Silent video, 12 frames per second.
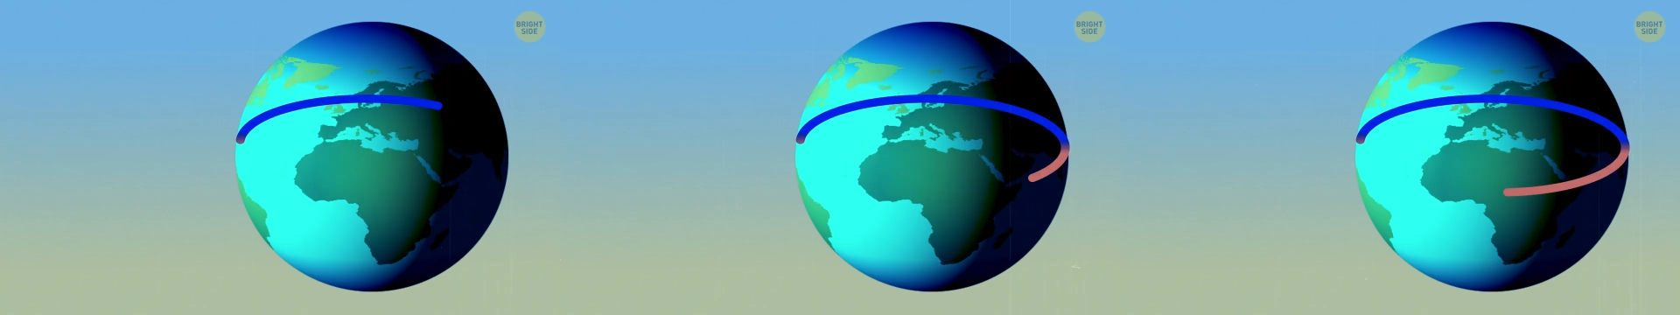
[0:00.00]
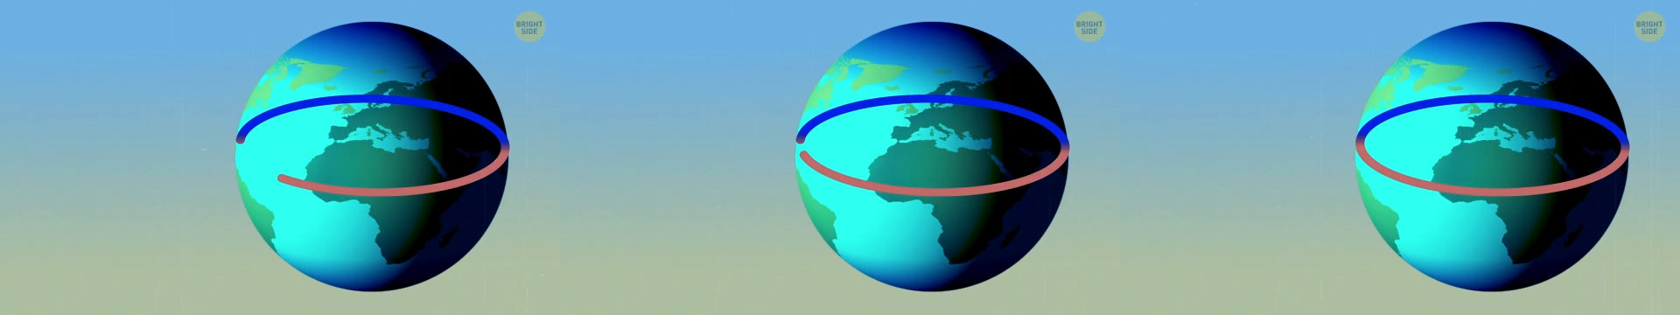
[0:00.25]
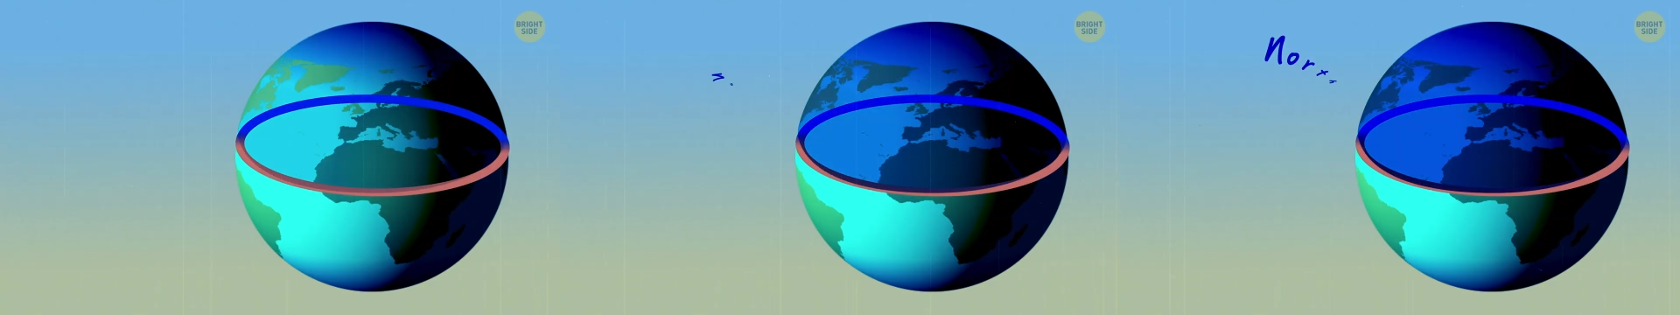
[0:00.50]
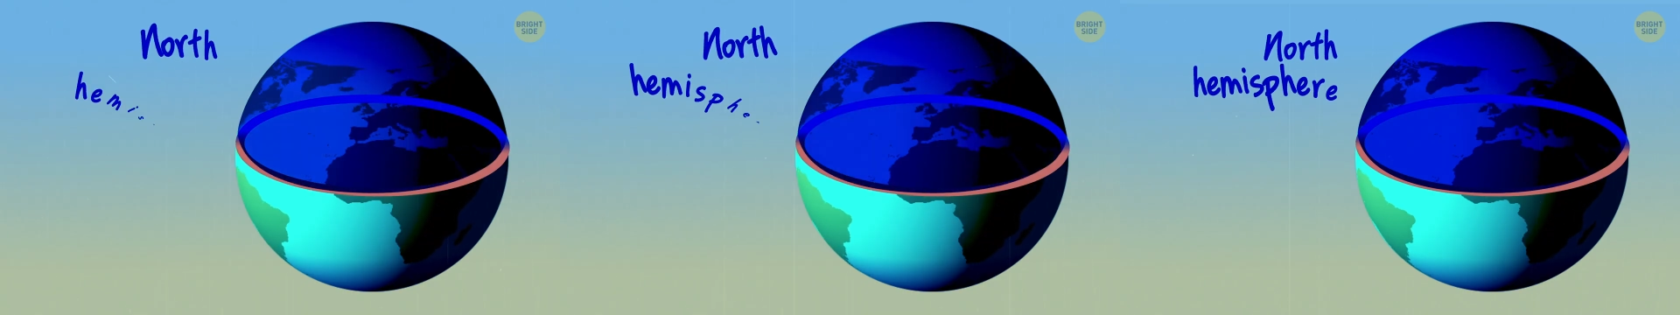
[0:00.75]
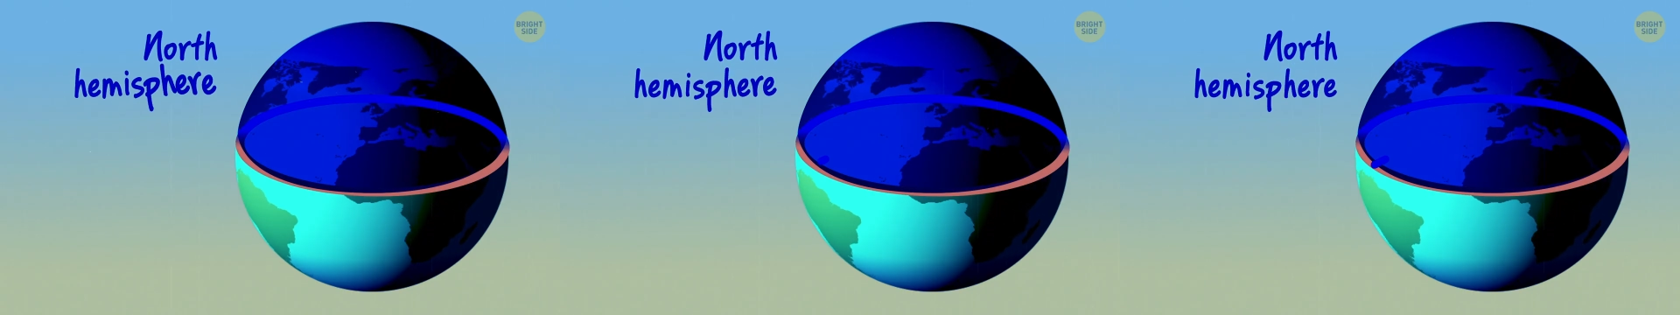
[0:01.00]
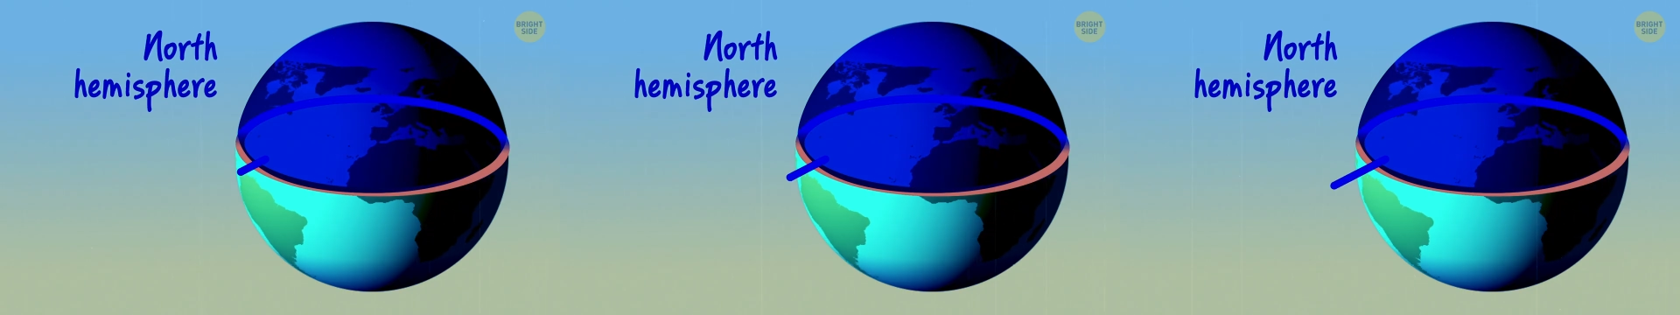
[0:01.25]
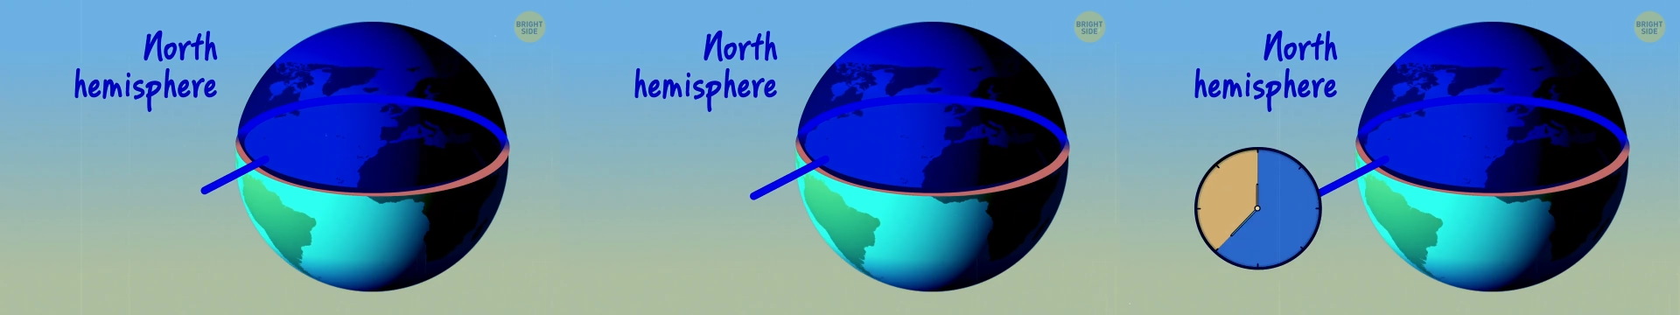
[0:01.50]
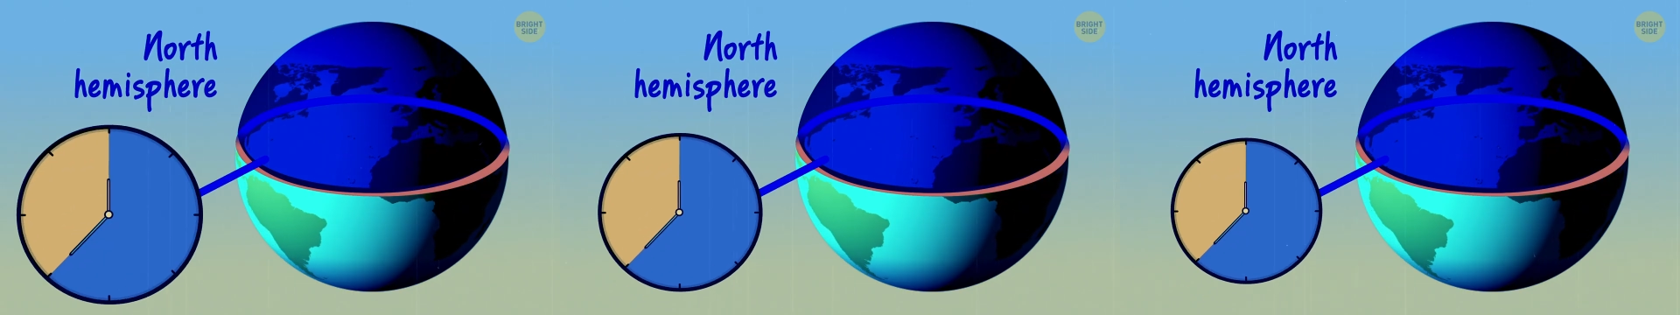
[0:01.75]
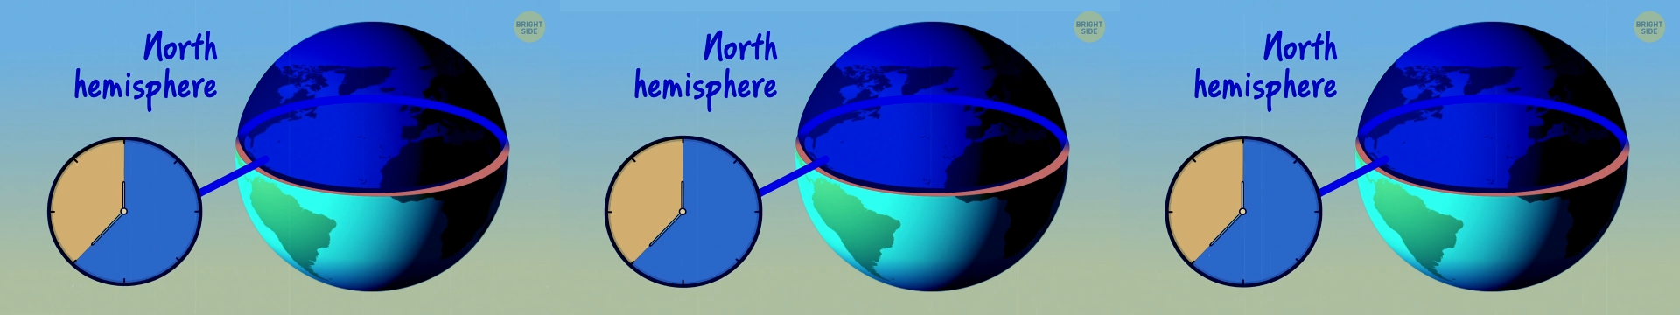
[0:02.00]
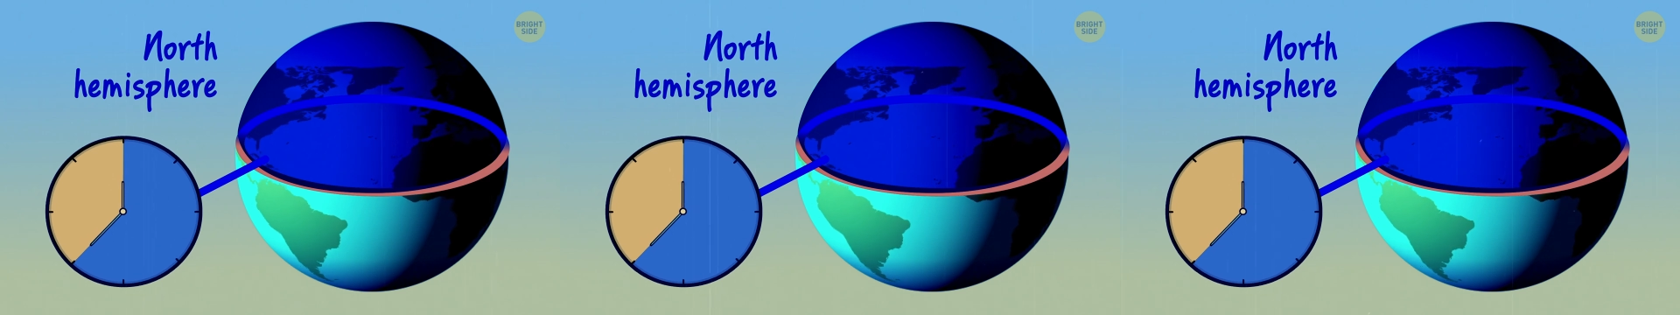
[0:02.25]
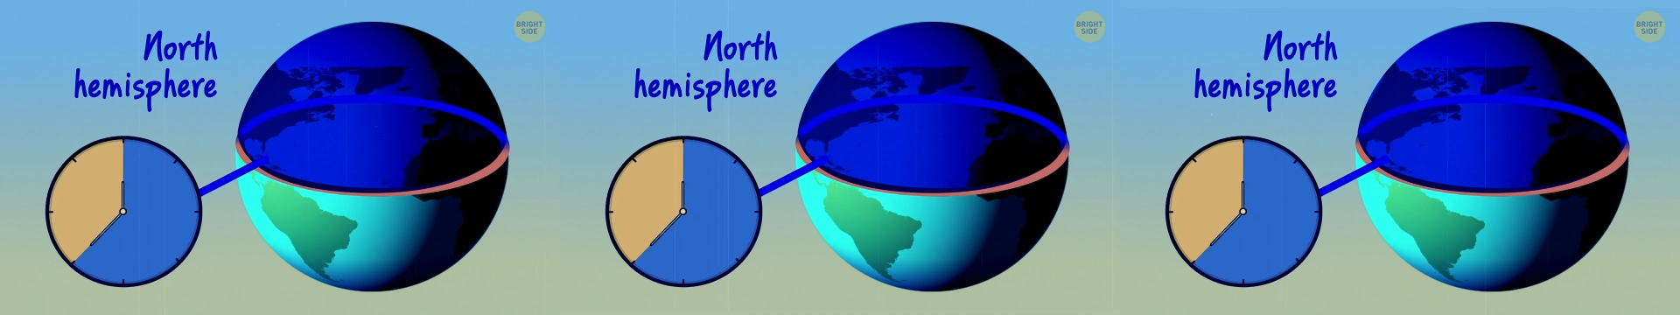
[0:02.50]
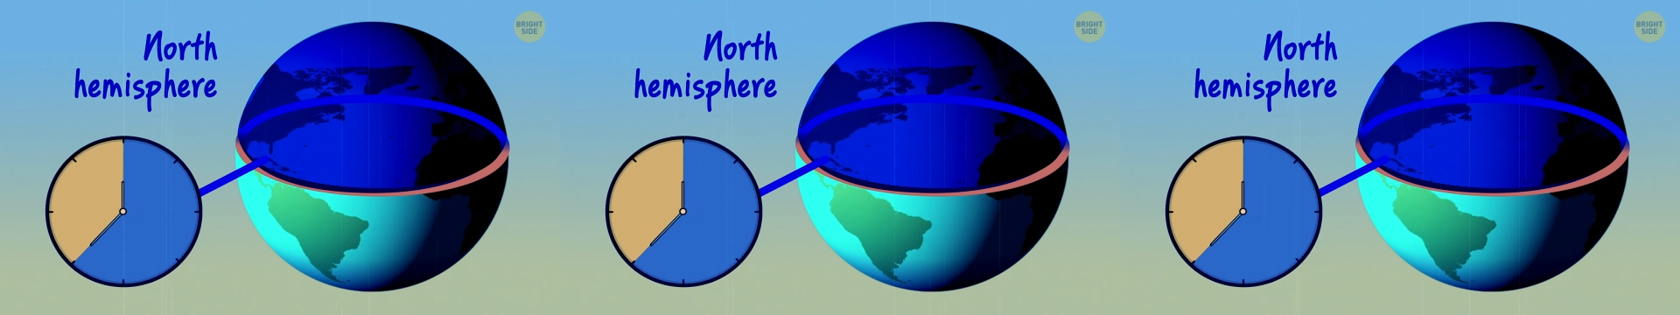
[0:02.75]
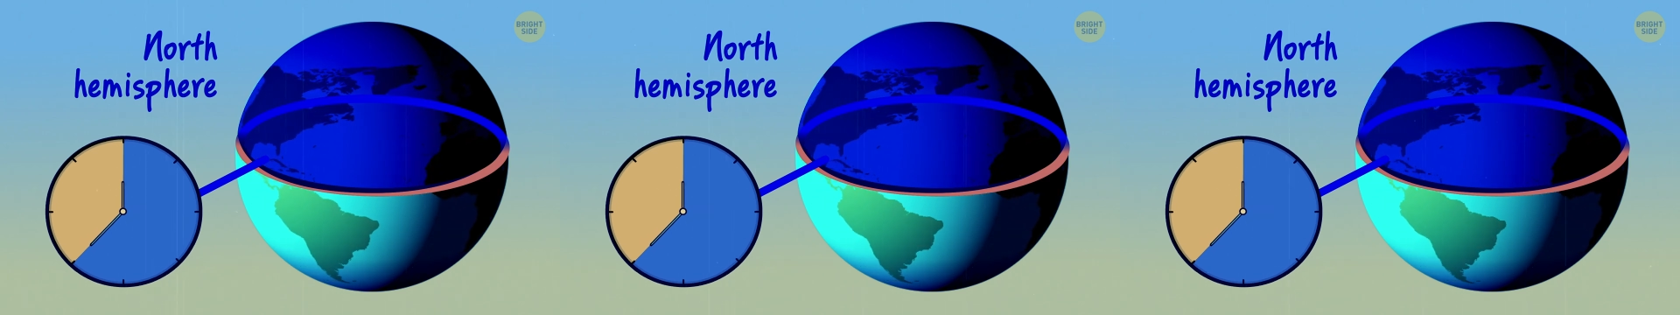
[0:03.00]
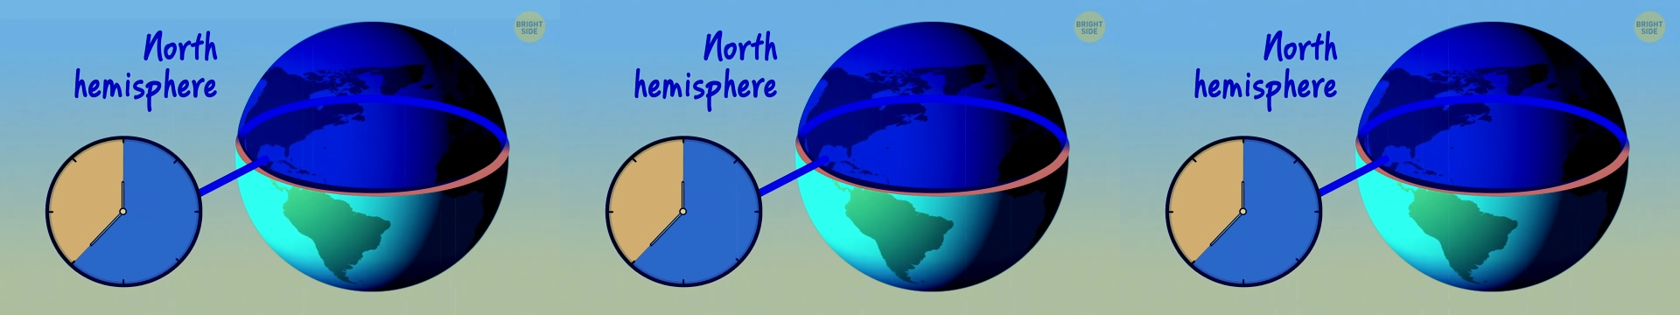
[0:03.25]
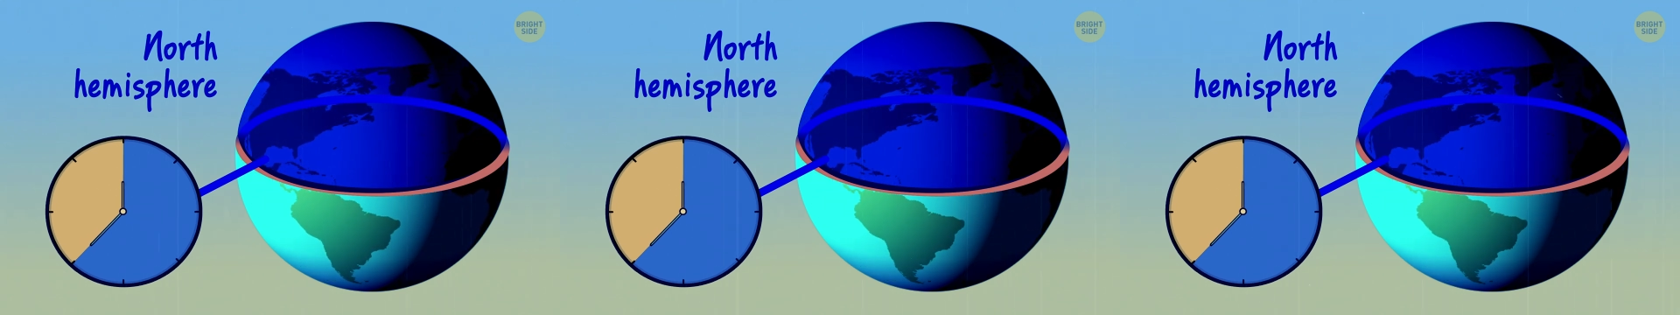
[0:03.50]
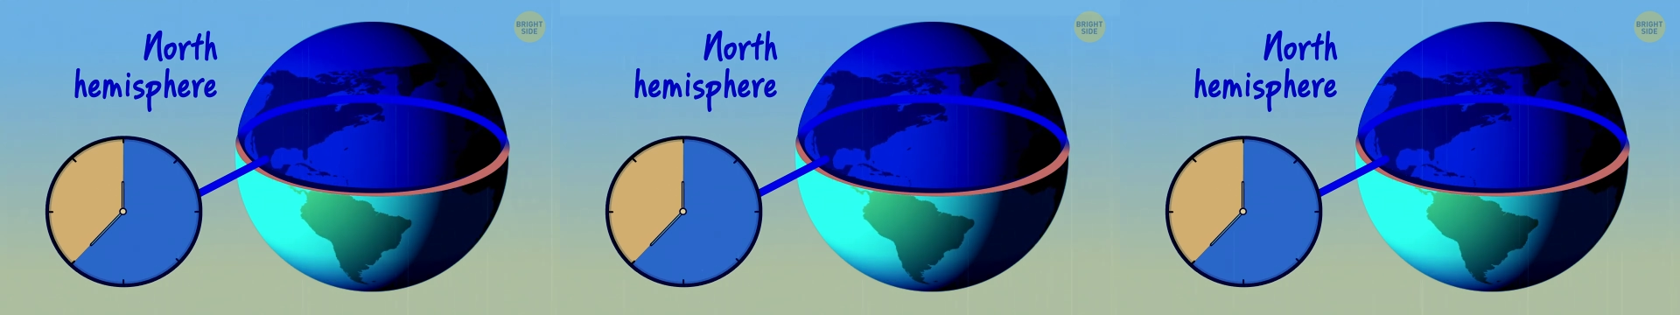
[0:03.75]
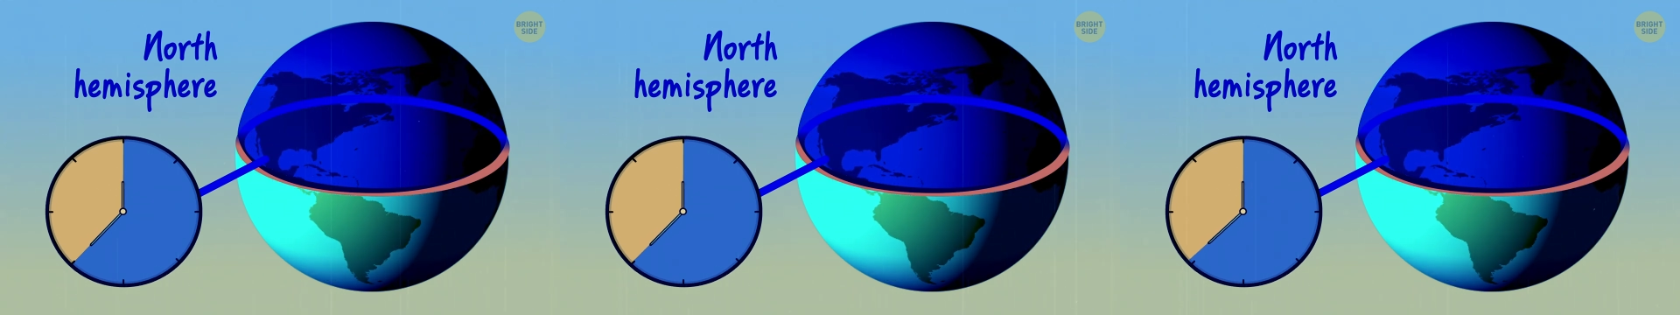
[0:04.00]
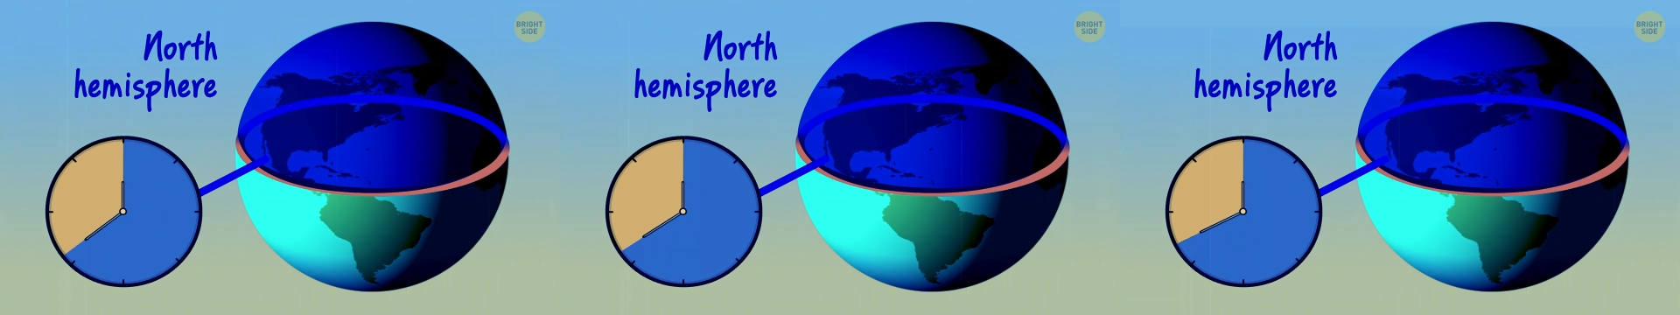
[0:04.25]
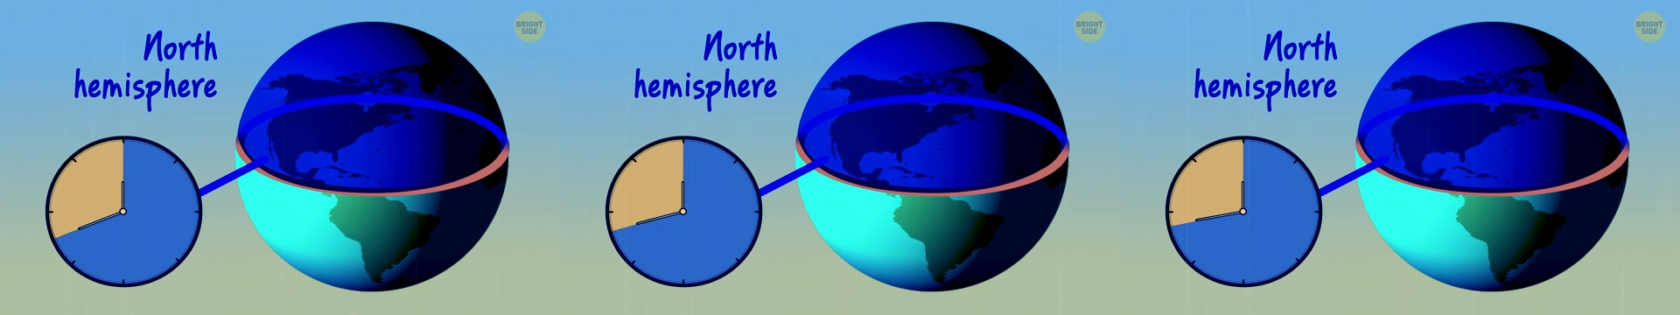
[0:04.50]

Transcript: (no speaker visible)